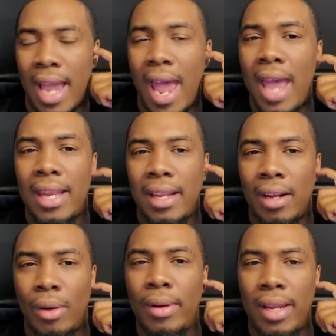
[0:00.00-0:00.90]
He had it.
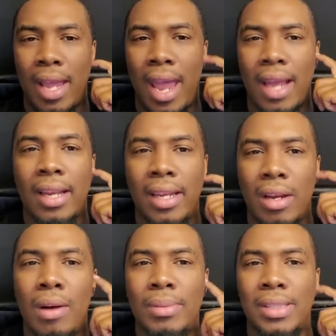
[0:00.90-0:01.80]
Oh, he had it. He
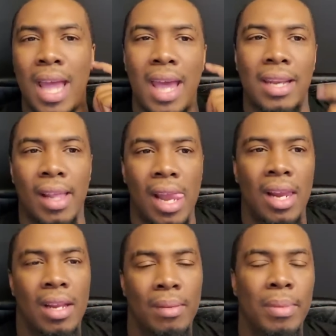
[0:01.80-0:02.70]
always had it.
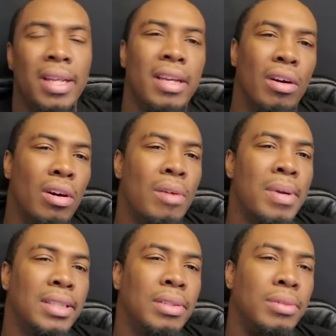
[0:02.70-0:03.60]
But he
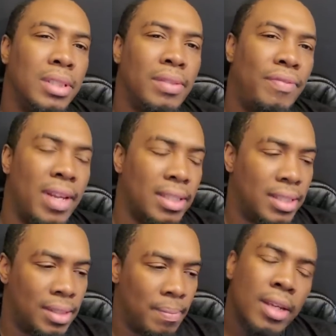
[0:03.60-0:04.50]
always used his
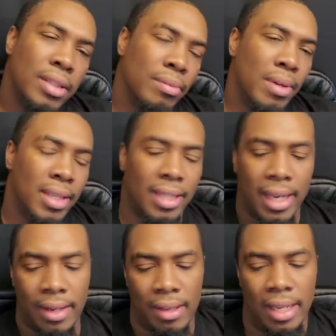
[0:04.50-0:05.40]
fists. Till one
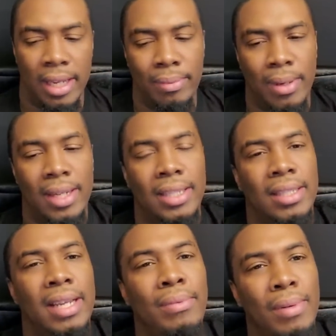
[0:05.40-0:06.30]
day, he run
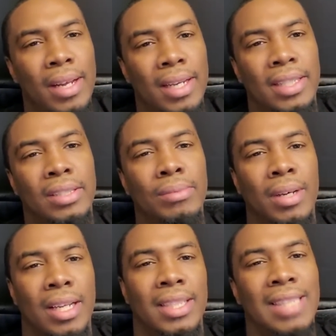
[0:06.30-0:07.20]
into
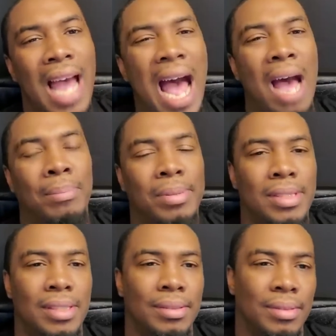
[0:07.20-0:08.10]
one of his
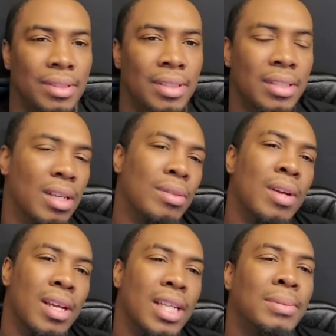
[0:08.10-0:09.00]
ops. You know,
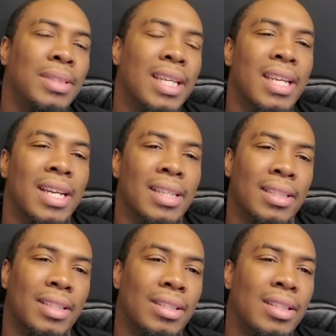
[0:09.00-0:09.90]
that's what the
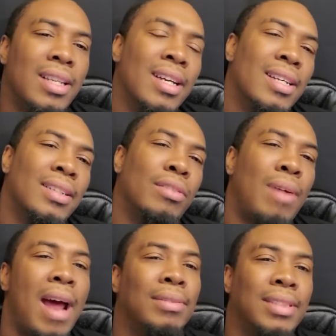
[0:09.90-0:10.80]
young
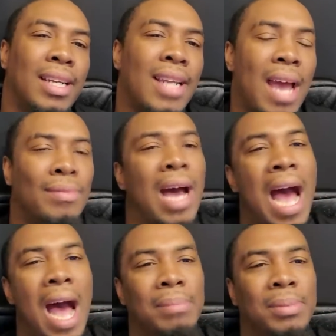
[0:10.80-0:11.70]
crowd say now,
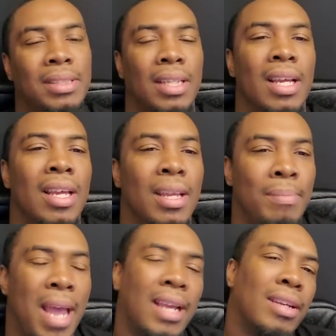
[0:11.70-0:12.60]
ops.
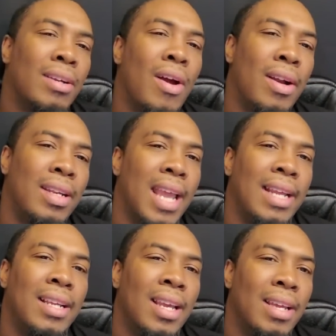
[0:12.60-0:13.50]
Back in our
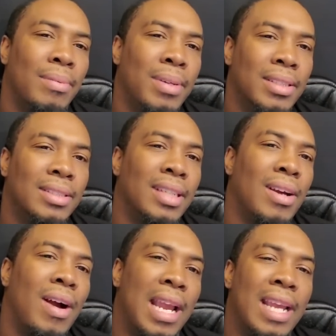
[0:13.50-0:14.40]
day, we used to say
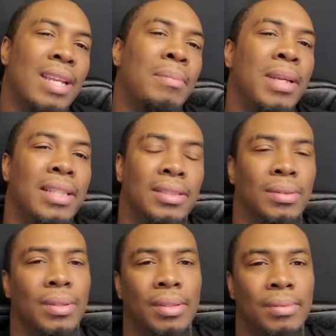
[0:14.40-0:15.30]
our enemies
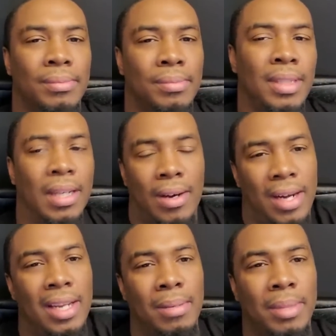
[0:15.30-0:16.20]
our
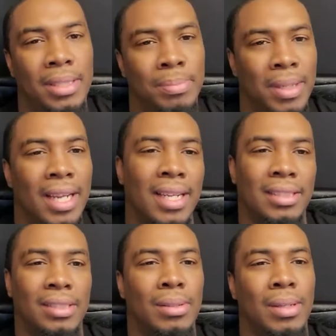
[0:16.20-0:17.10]
enemies. But I
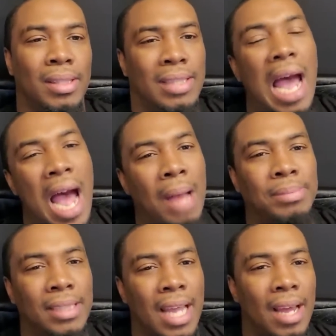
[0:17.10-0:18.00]
guess it's called the
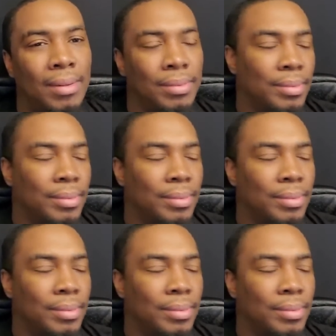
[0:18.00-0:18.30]
ops now,